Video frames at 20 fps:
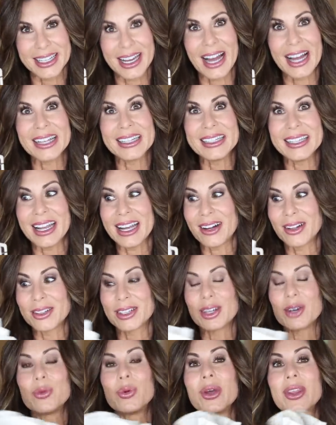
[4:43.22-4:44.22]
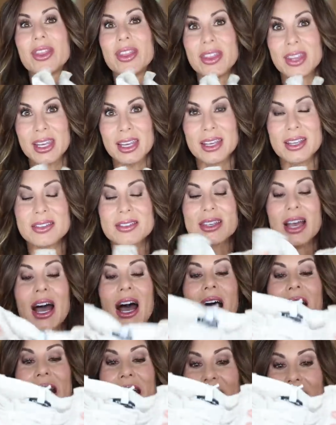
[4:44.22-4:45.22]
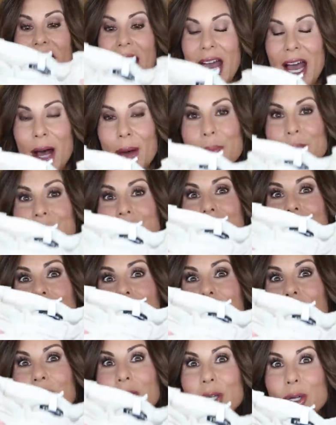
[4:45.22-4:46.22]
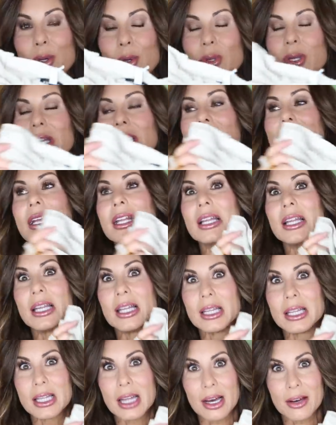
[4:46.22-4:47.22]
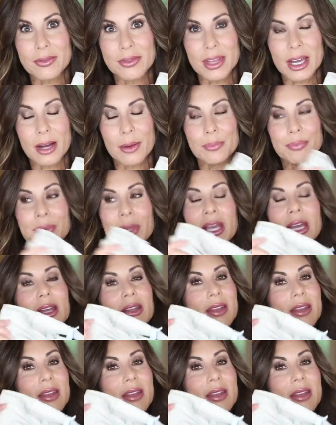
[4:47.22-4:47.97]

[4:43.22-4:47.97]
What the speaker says: I nailed it with these. I absolutely love them.